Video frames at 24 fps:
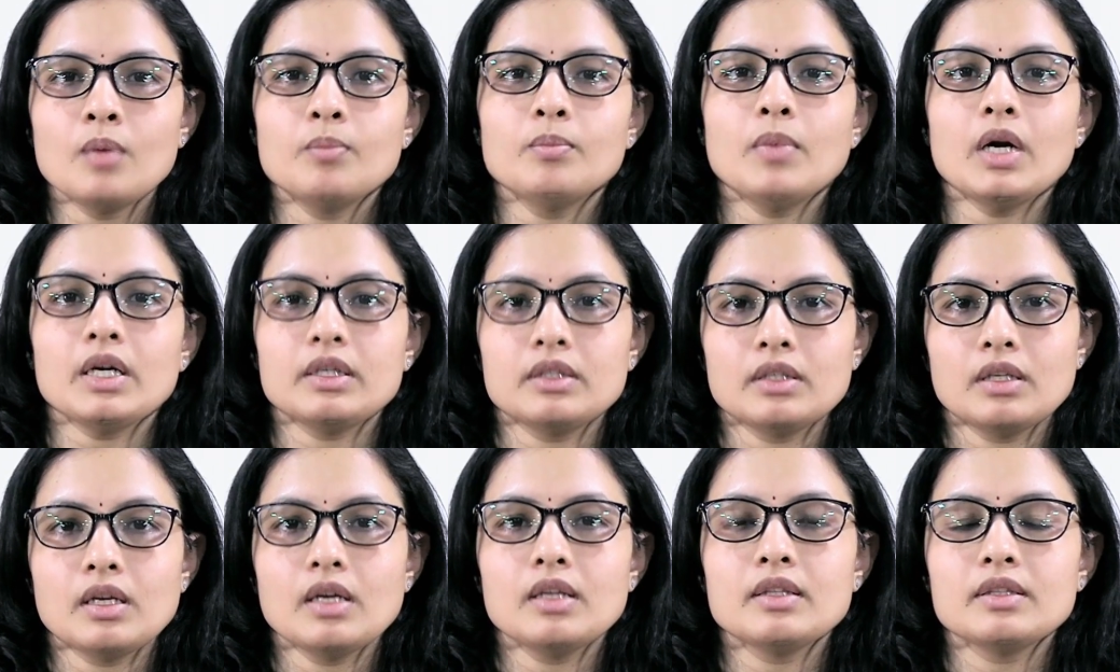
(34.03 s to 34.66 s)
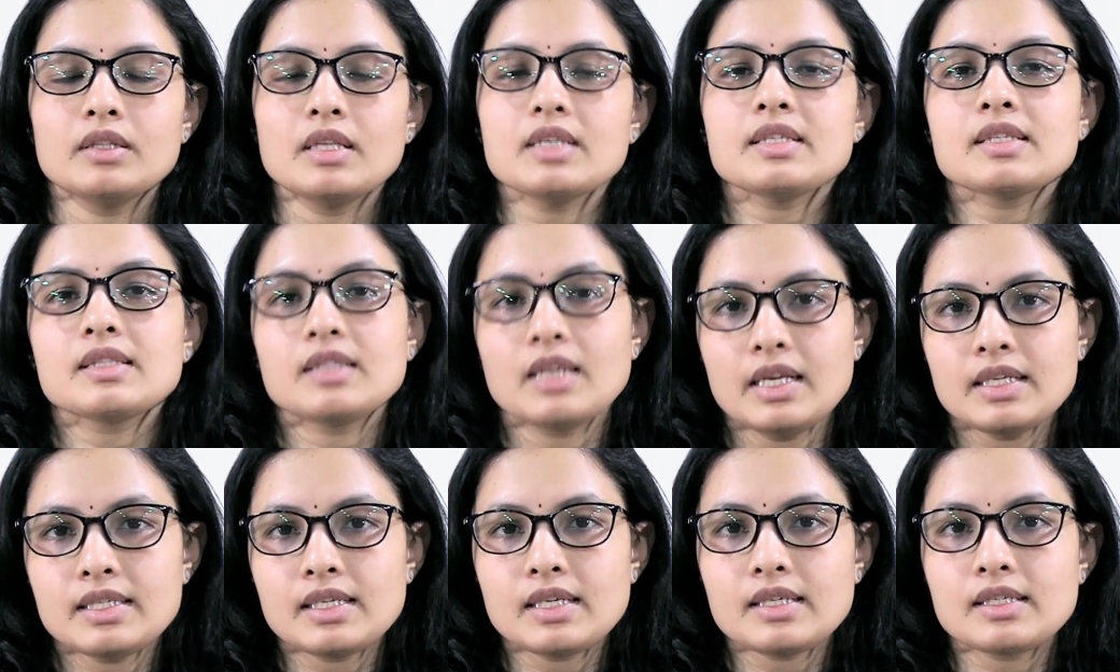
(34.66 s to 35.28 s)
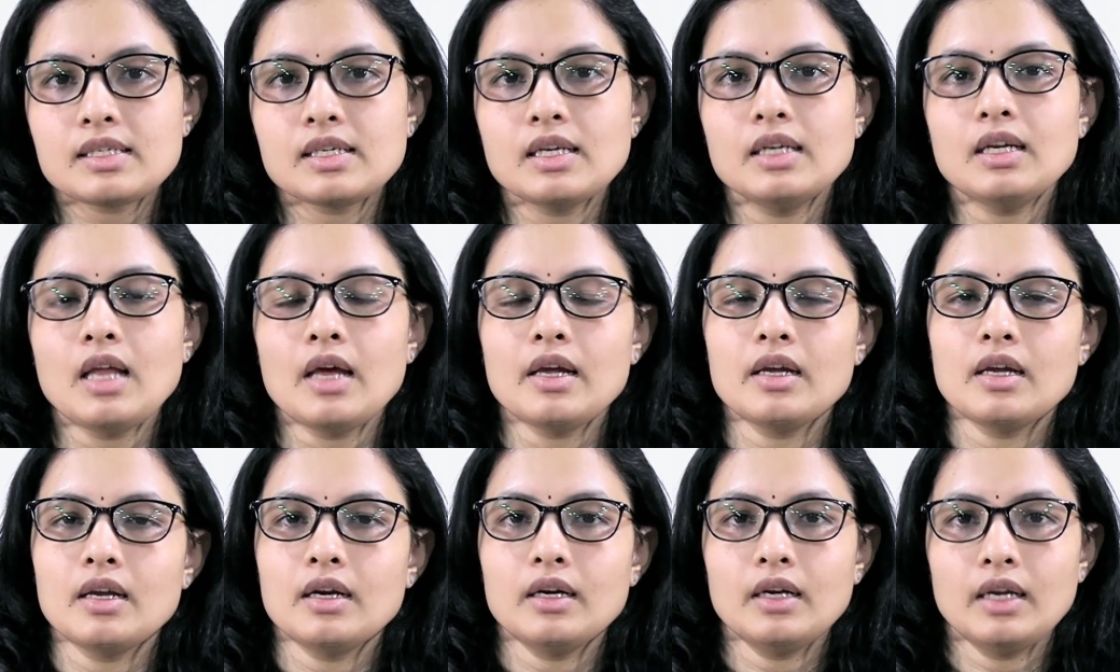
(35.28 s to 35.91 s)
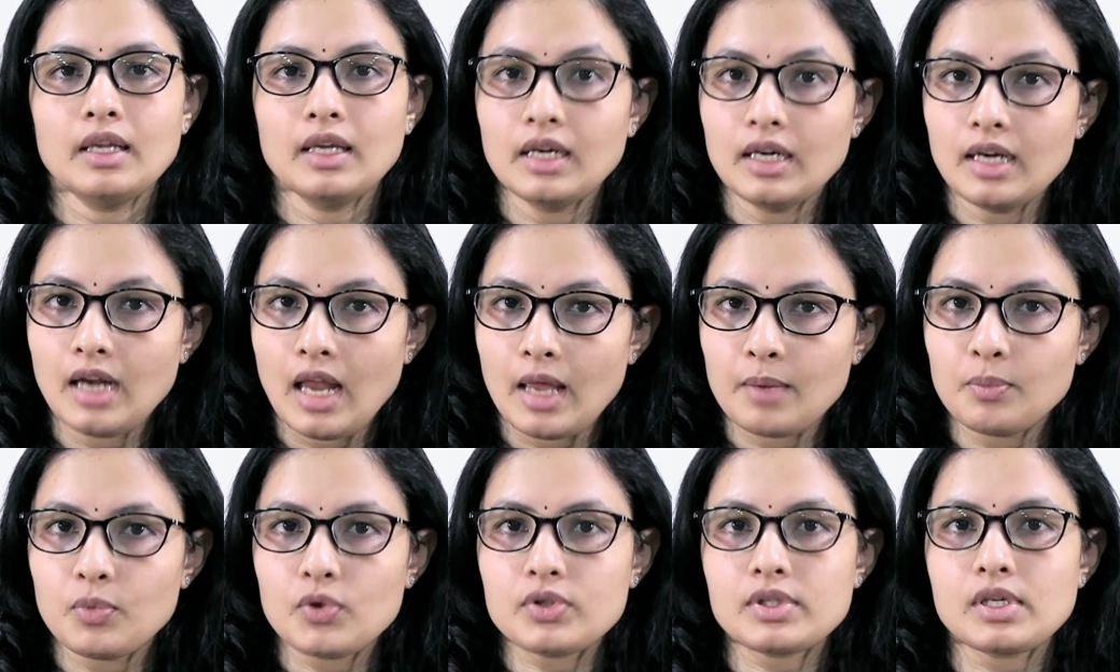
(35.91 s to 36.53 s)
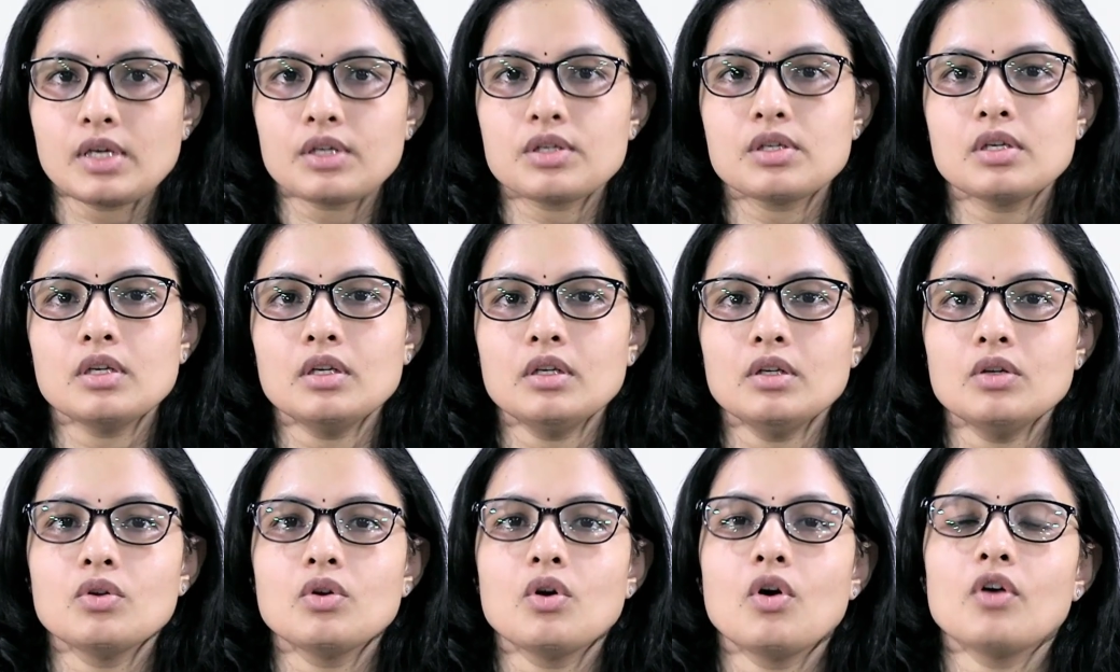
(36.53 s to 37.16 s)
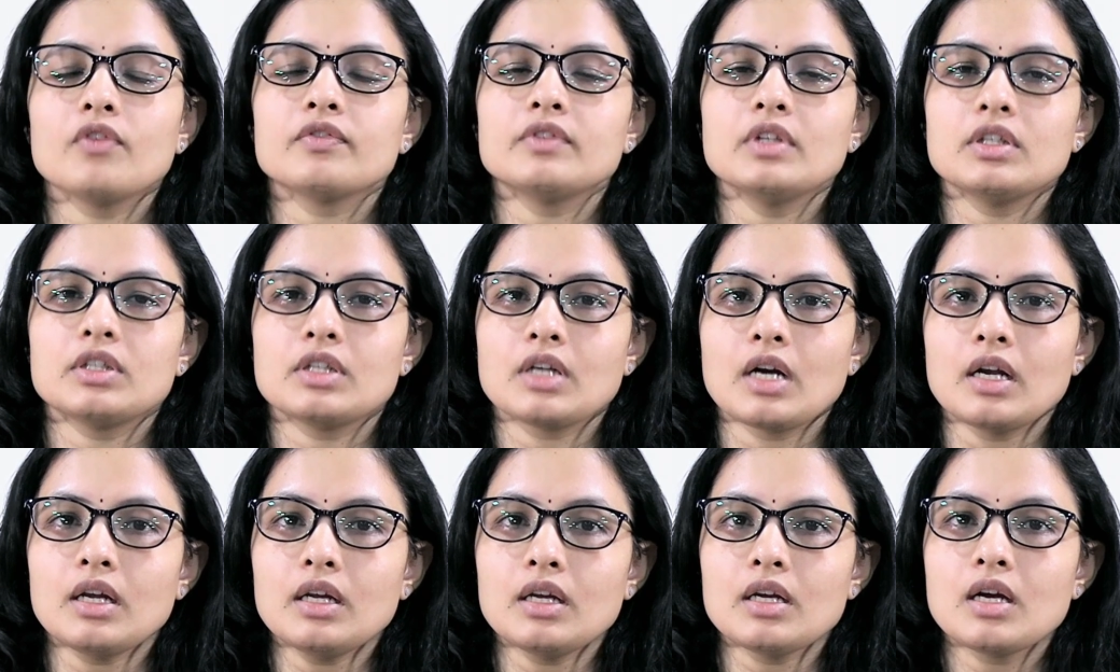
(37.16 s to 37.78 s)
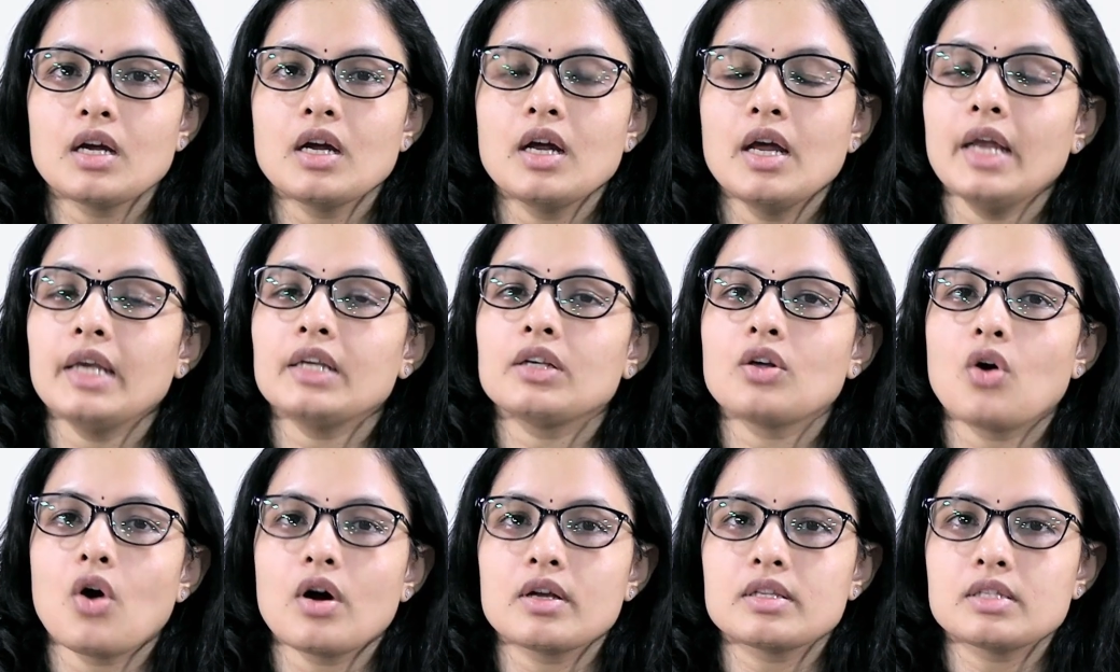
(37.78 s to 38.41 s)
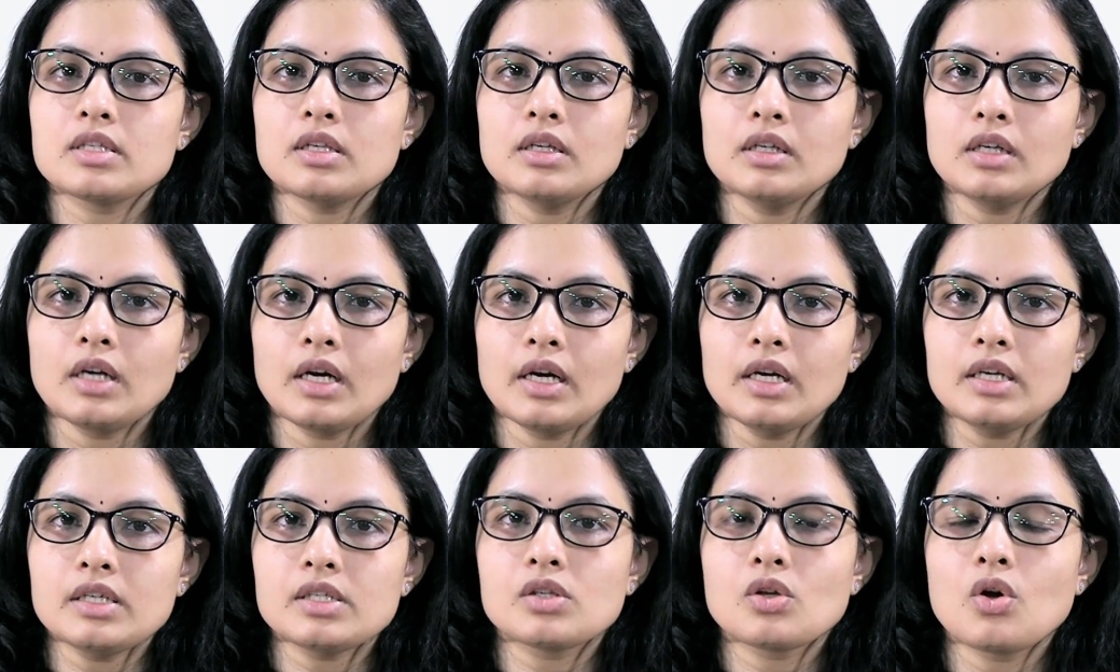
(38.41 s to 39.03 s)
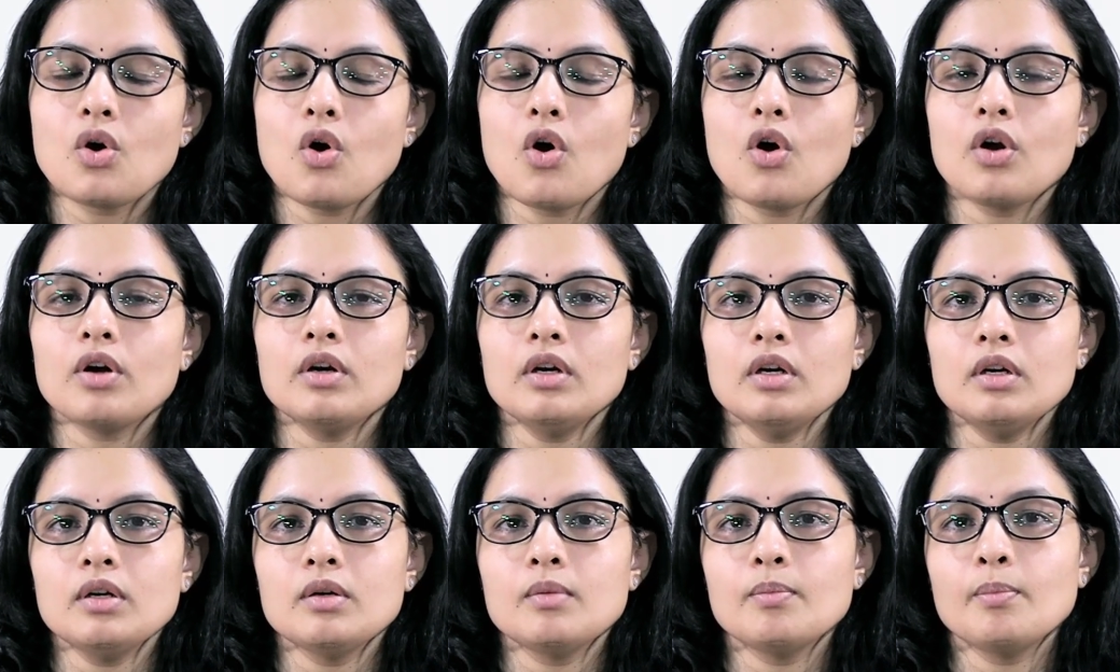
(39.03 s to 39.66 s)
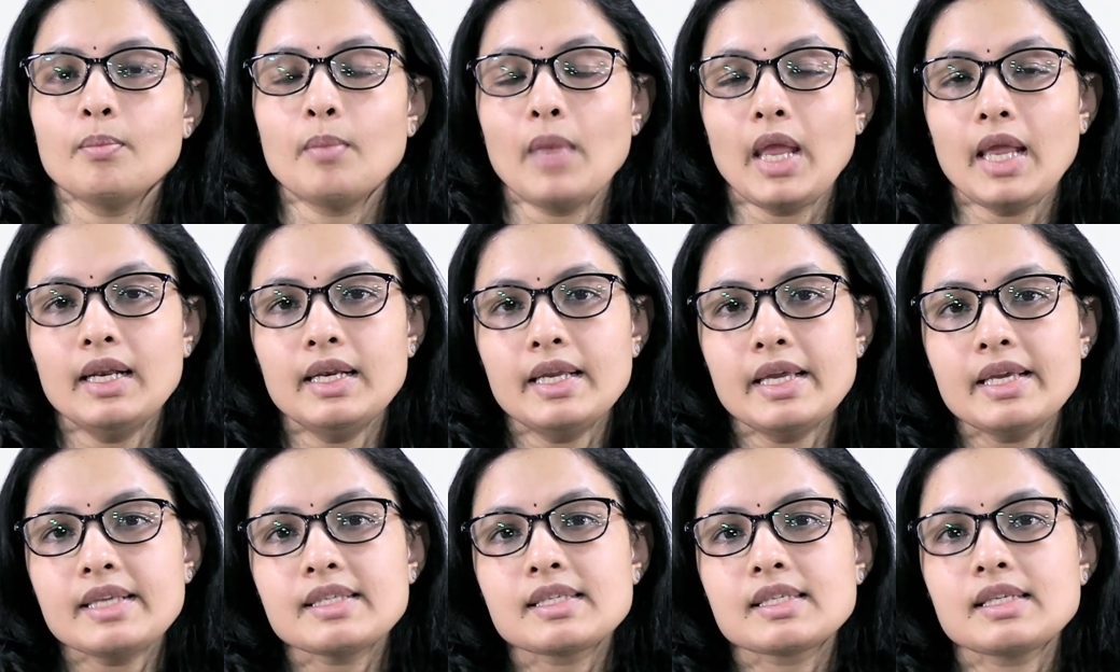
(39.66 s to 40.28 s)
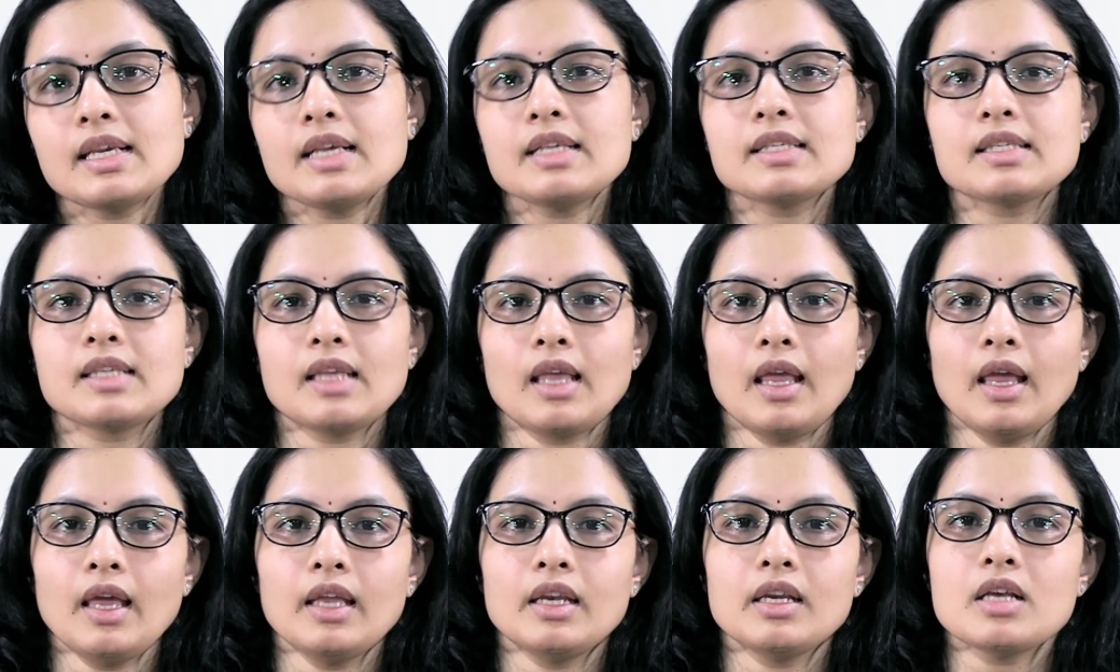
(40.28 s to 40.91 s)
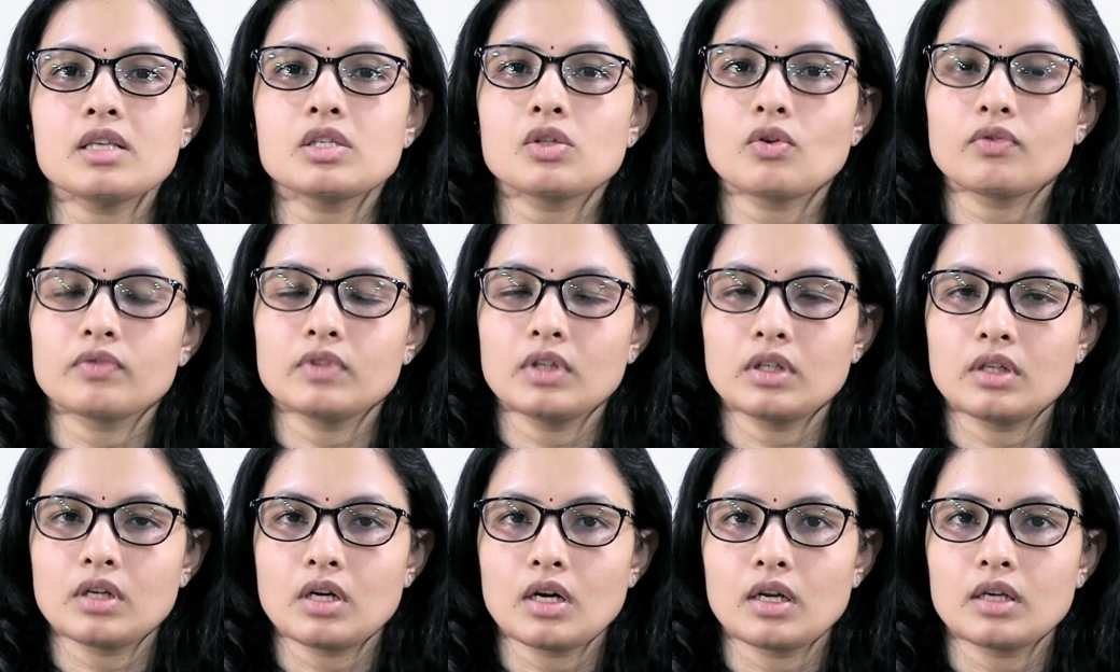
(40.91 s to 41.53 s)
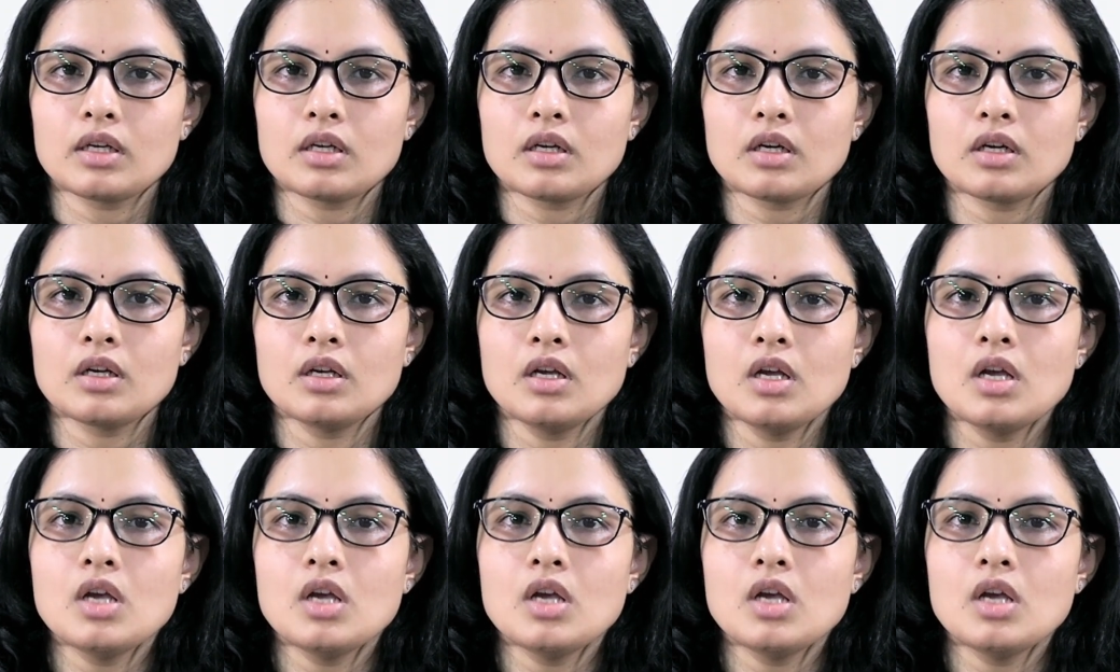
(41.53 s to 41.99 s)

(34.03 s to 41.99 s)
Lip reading: But this 360 degree liposuction of the trunk, it concentrates on mainly six areas of the trunk.